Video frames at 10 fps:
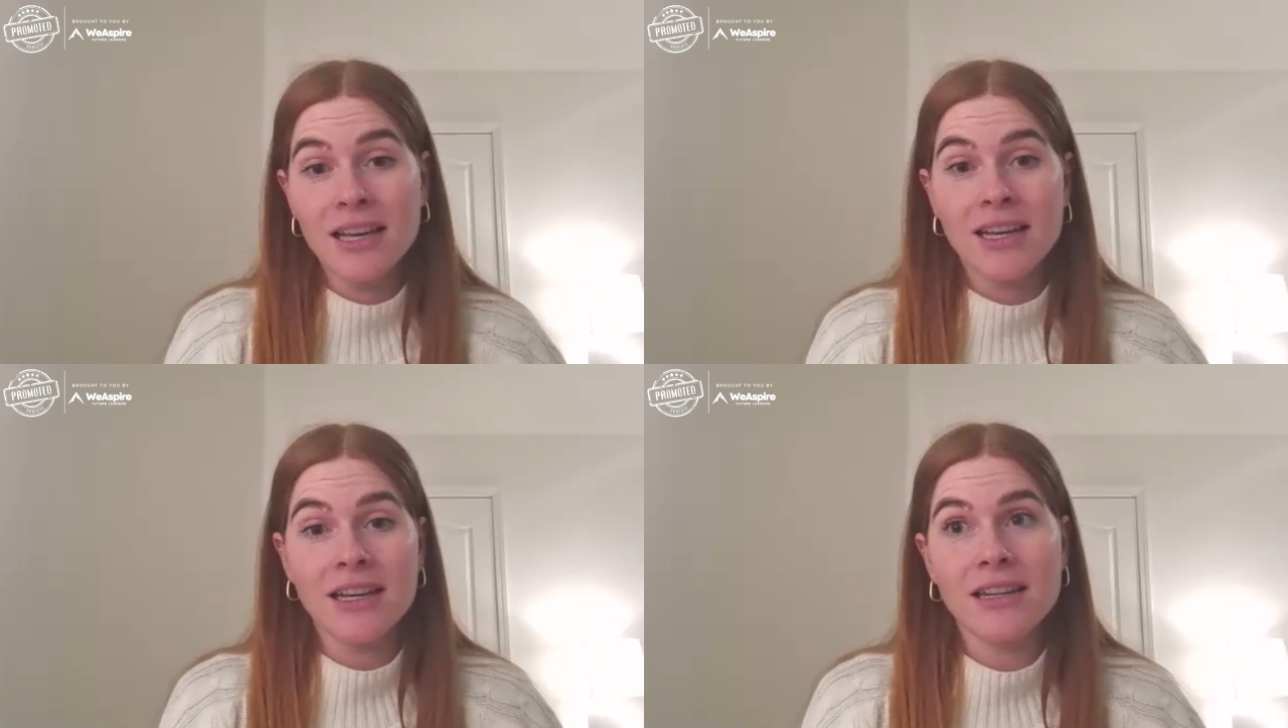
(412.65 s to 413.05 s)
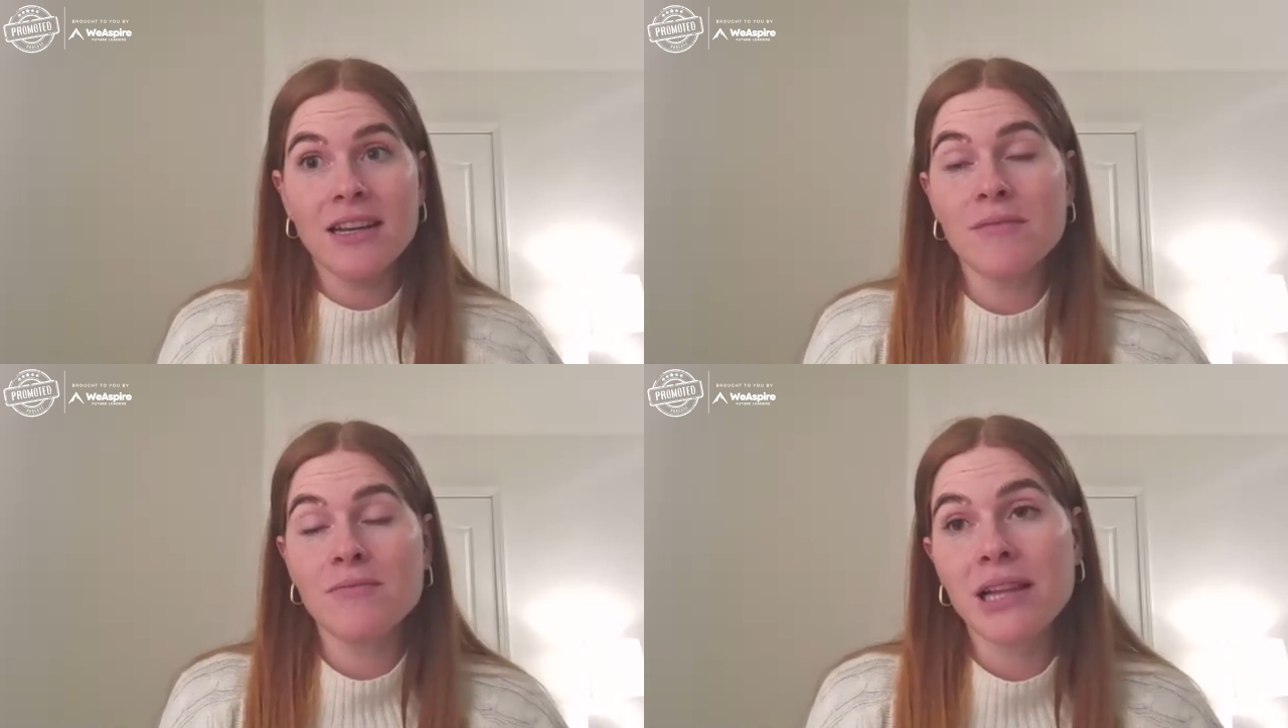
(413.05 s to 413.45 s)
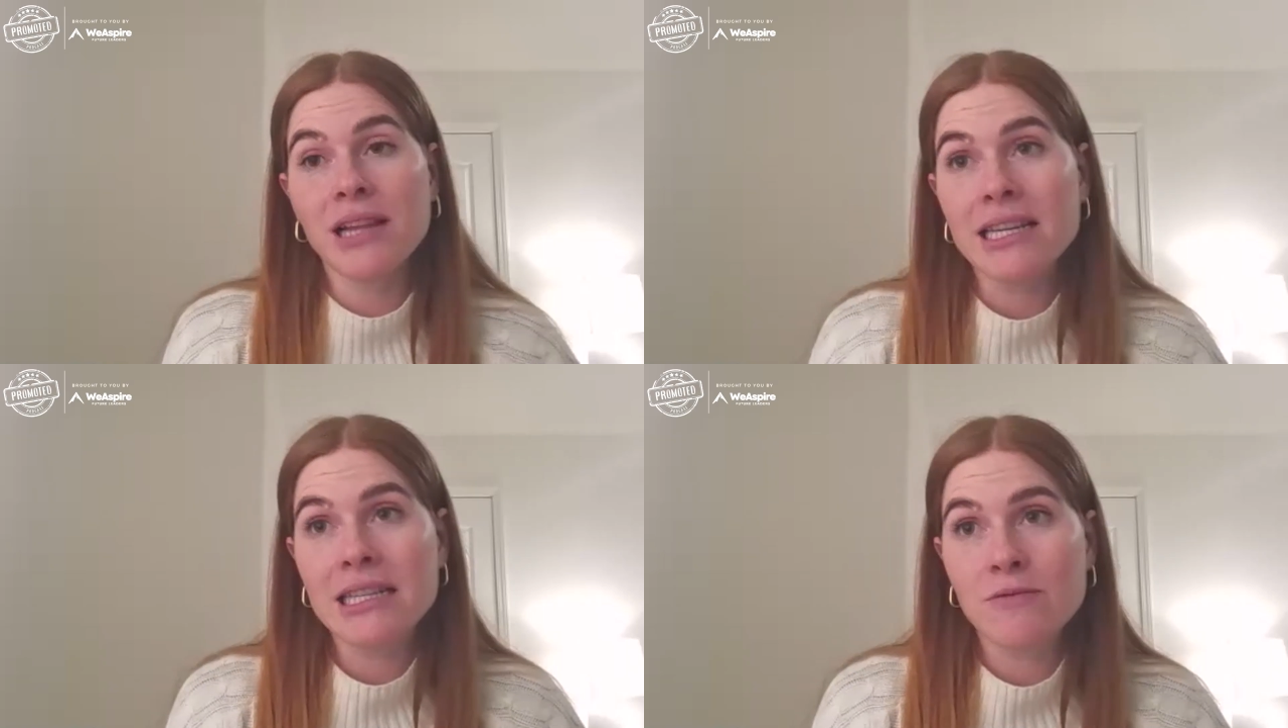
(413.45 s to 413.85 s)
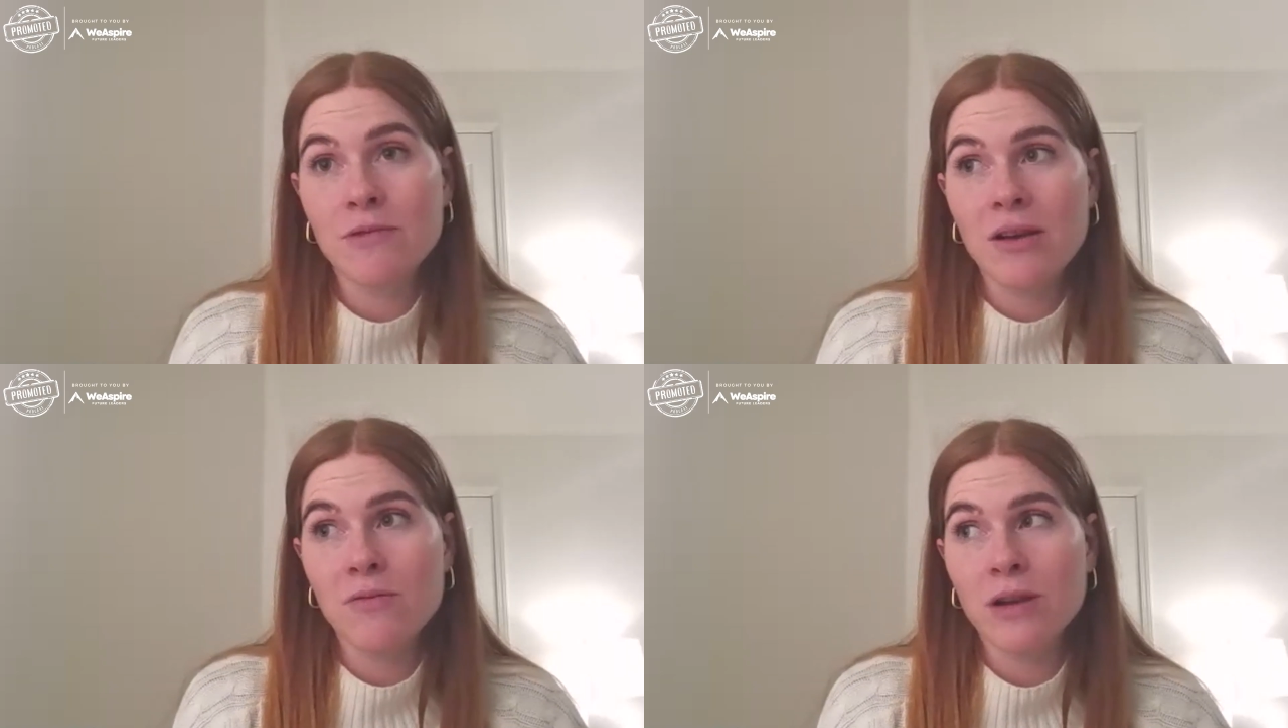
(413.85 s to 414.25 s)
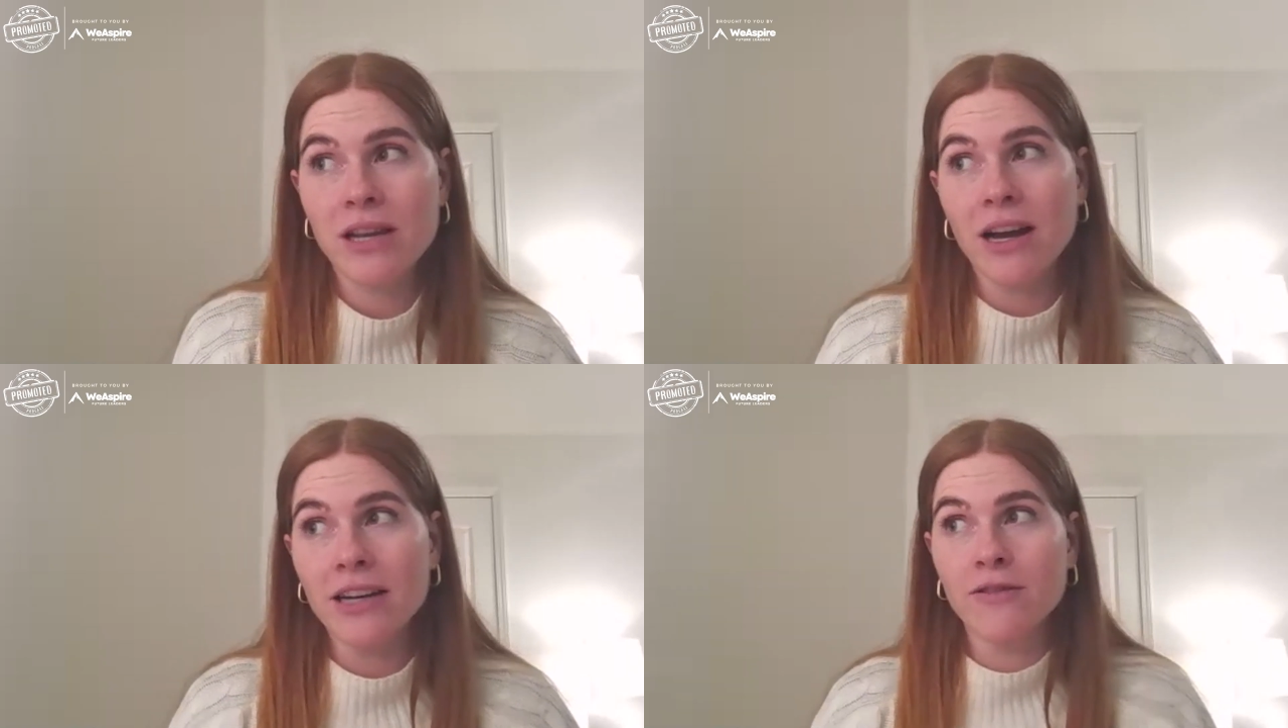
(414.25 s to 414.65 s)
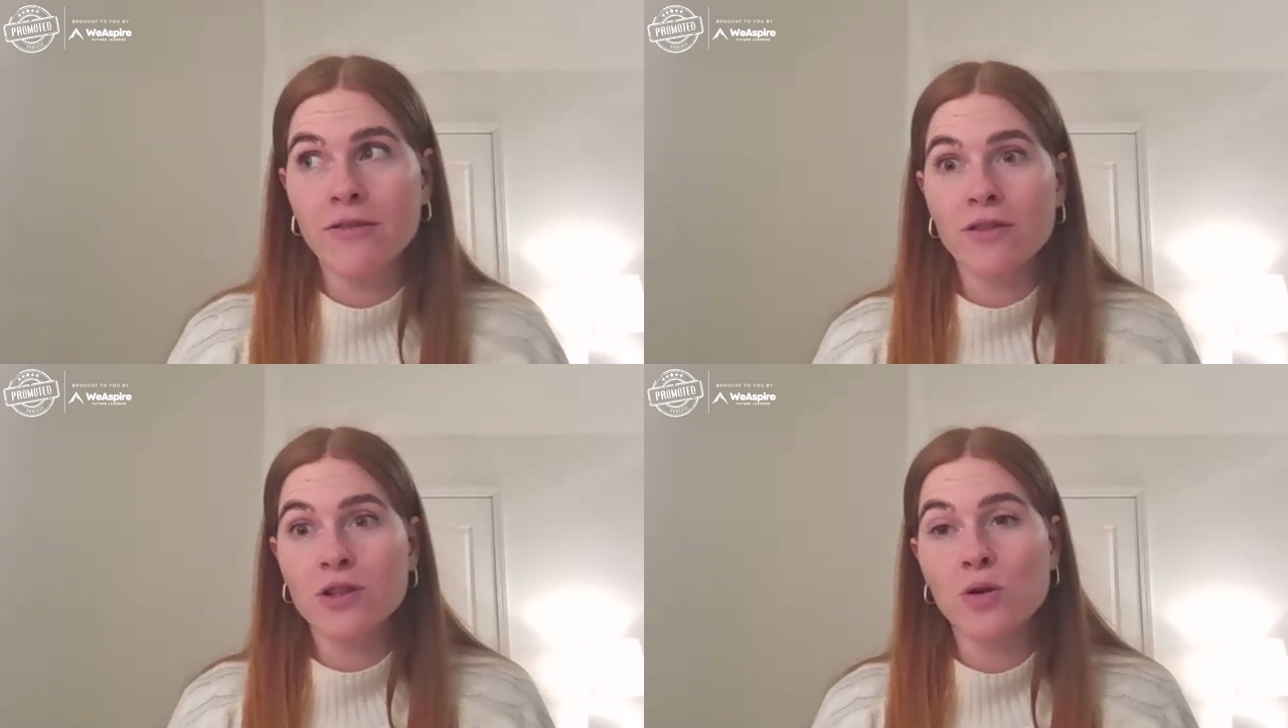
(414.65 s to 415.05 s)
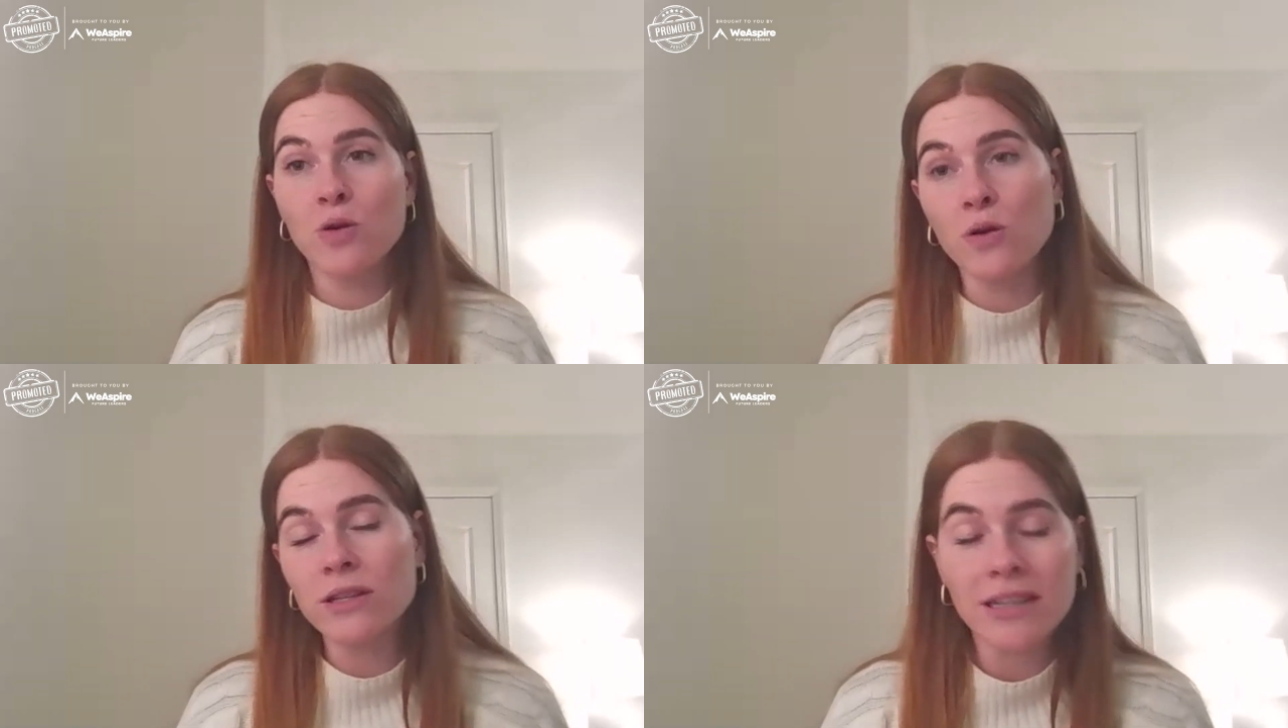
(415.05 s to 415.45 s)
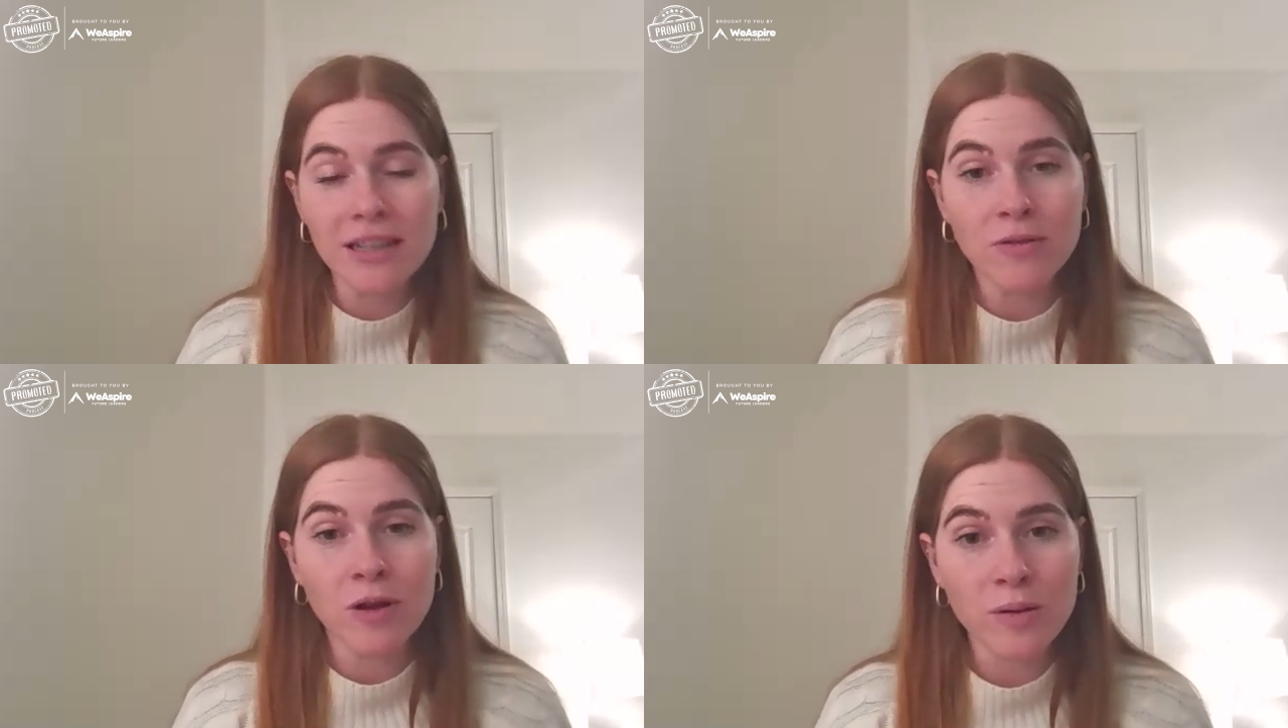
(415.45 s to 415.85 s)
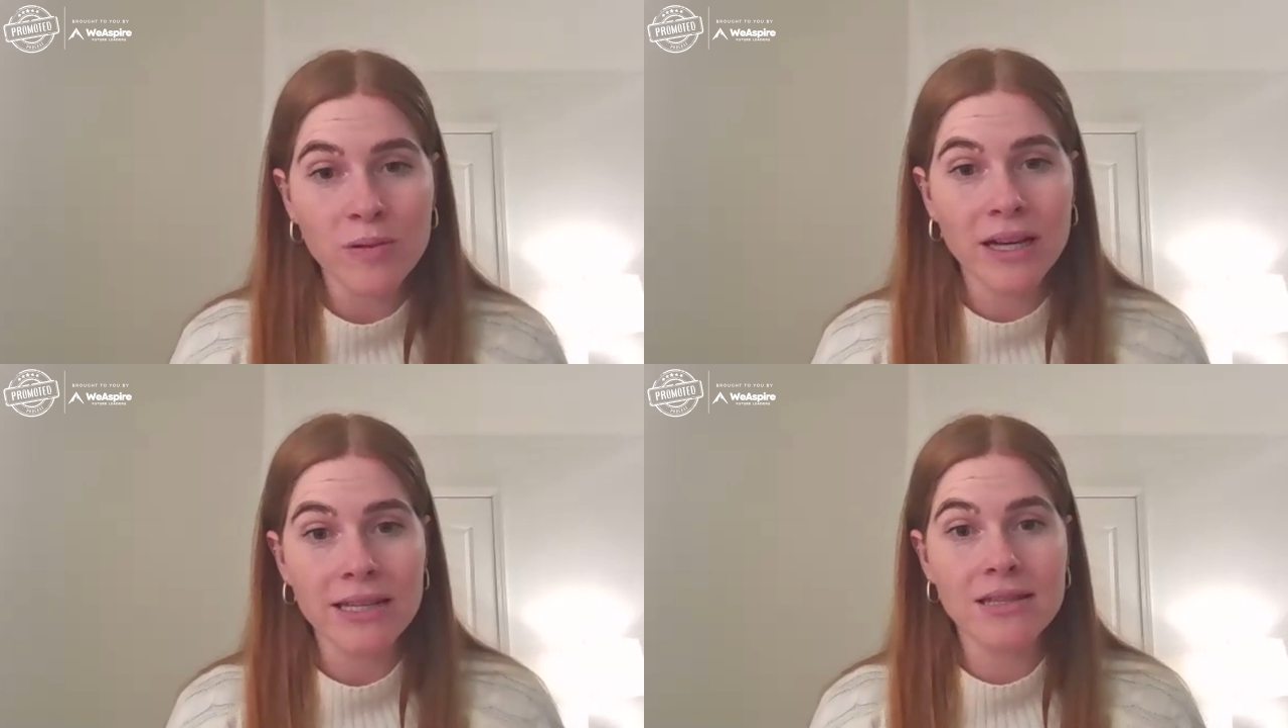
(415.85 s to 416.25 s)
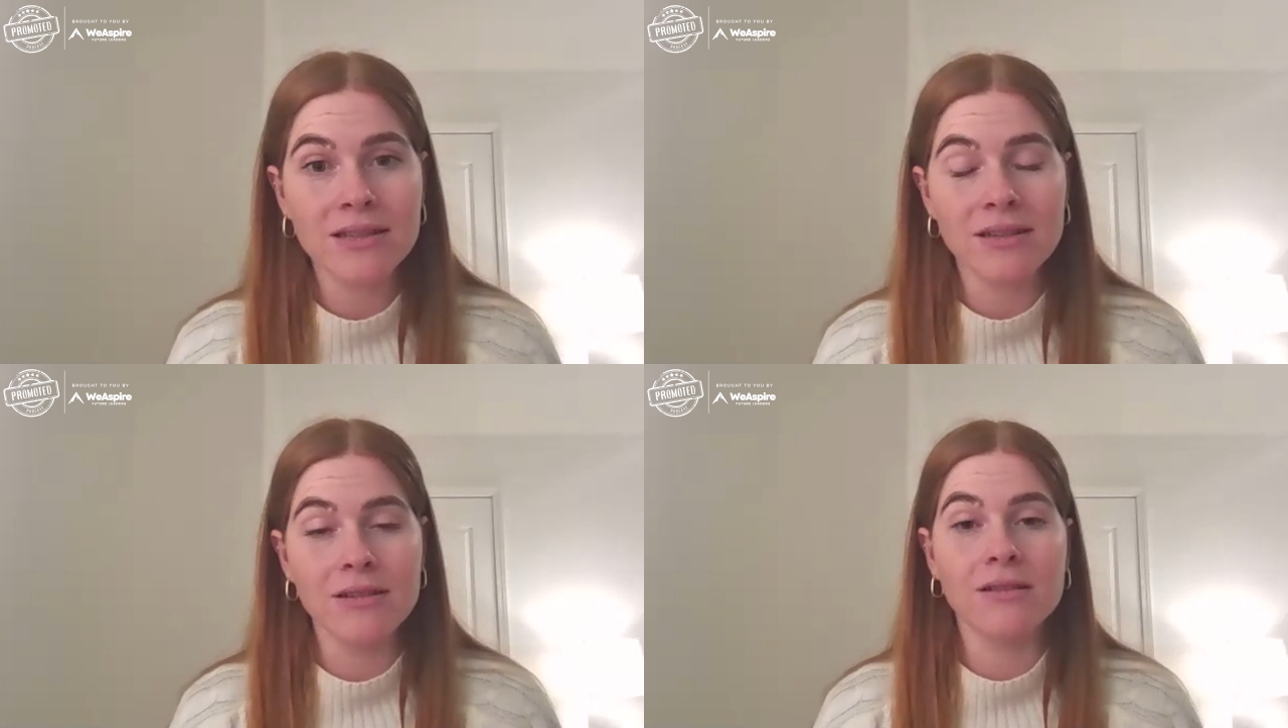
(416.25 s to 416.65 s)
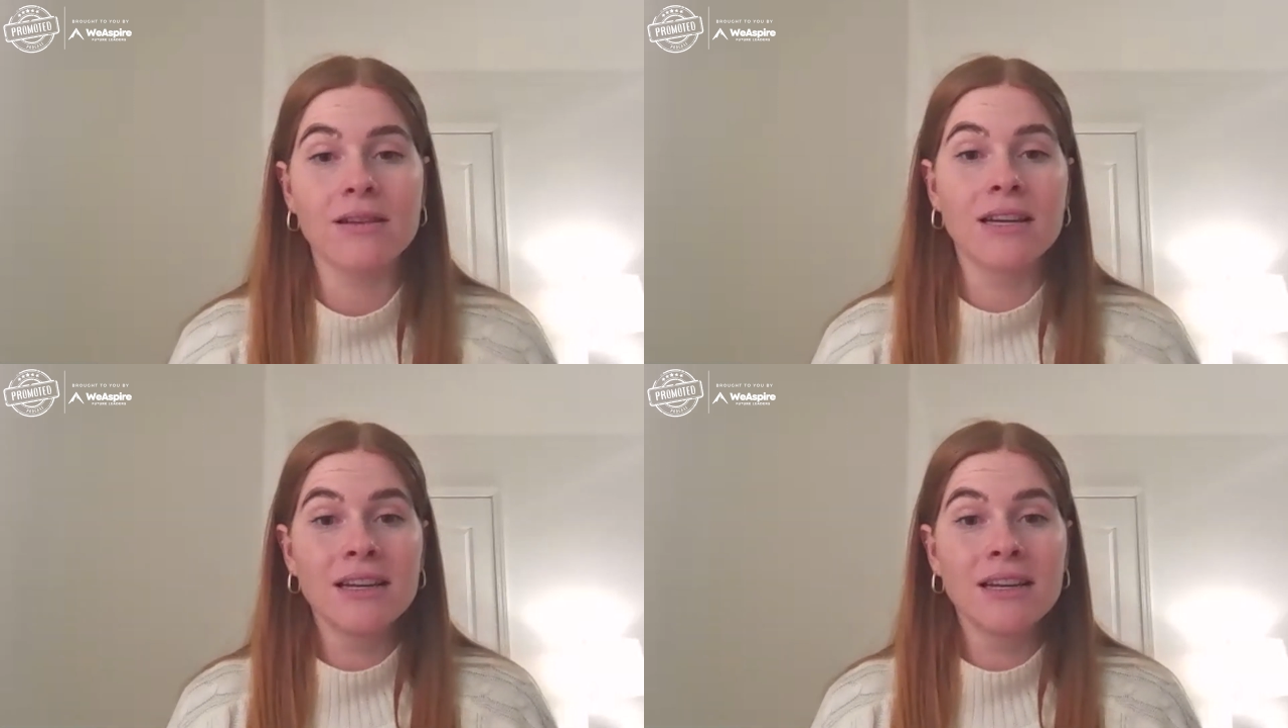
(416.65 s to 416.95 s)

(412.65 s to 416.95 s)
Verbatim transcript: in a place where we're kind of taught in the workplace to,